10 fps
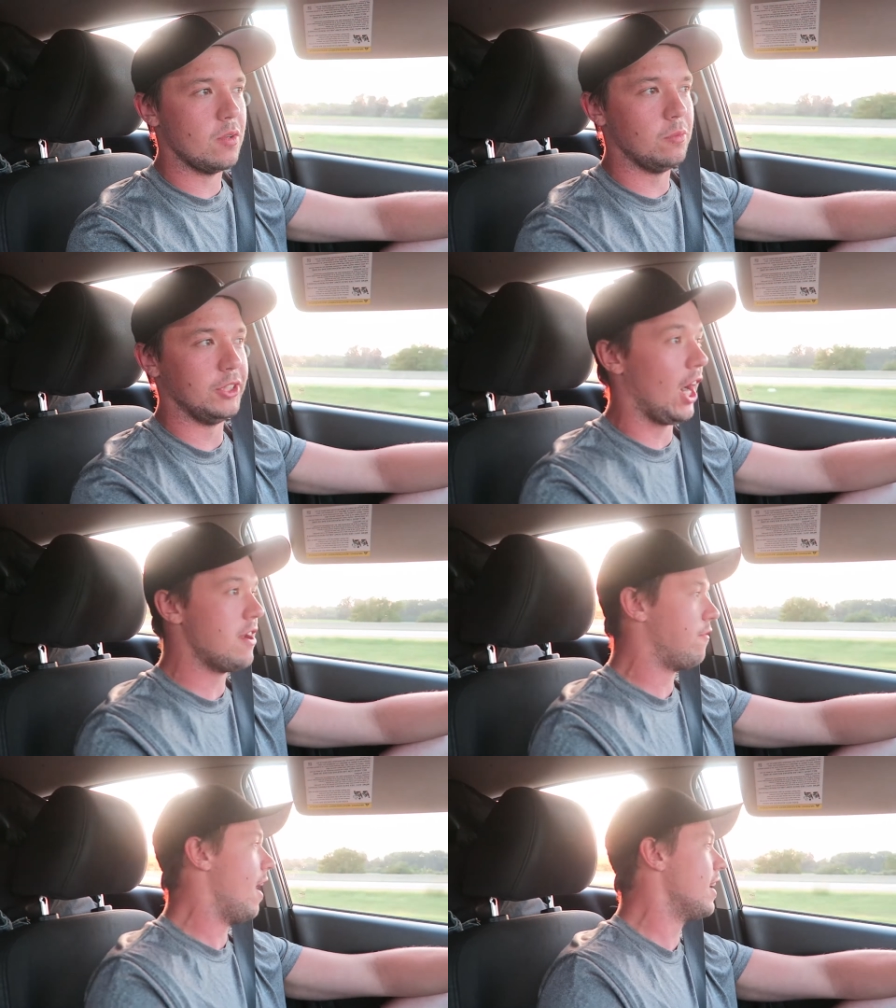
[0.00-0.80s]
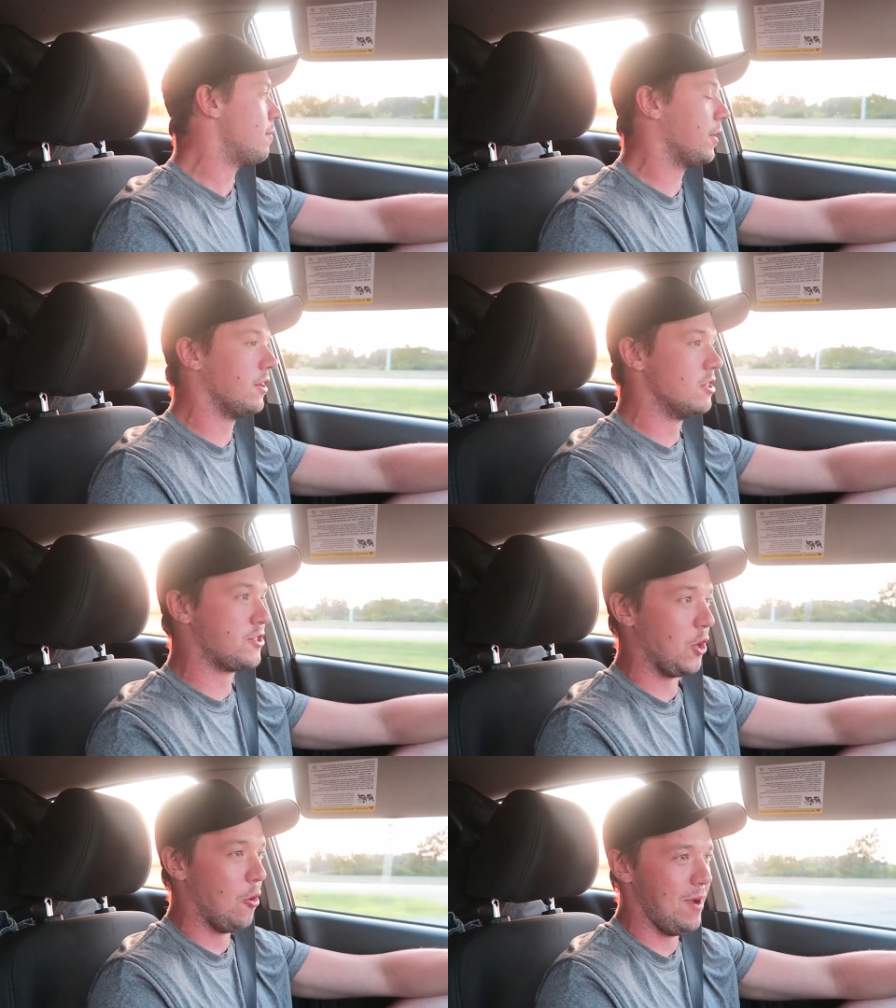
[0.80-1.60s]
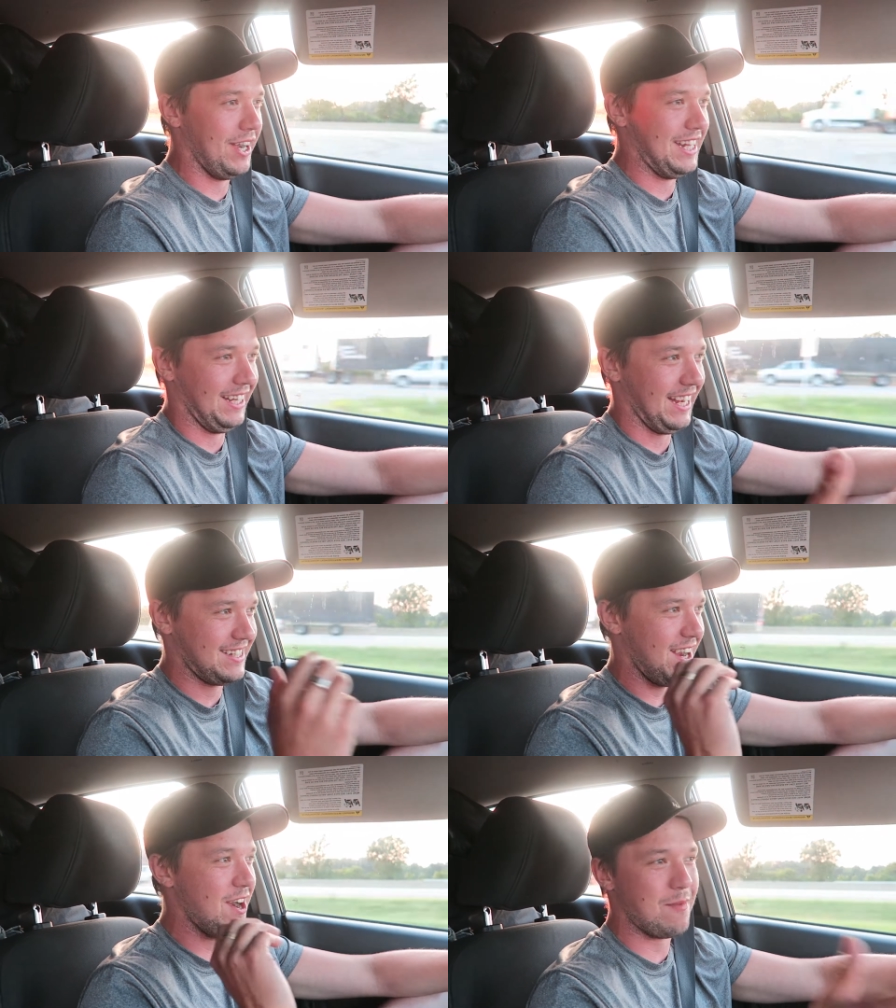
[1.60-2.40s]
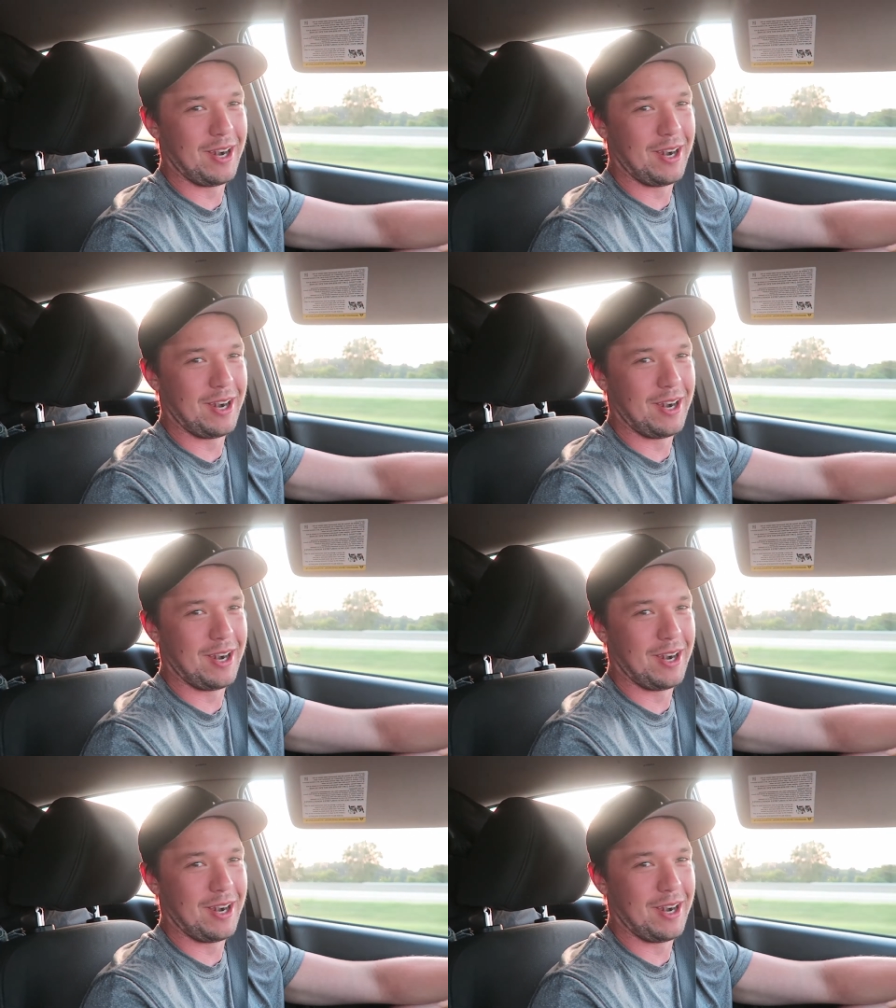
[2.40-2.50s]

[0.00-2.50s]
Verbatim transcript: We tried to find it, but there's so many like tire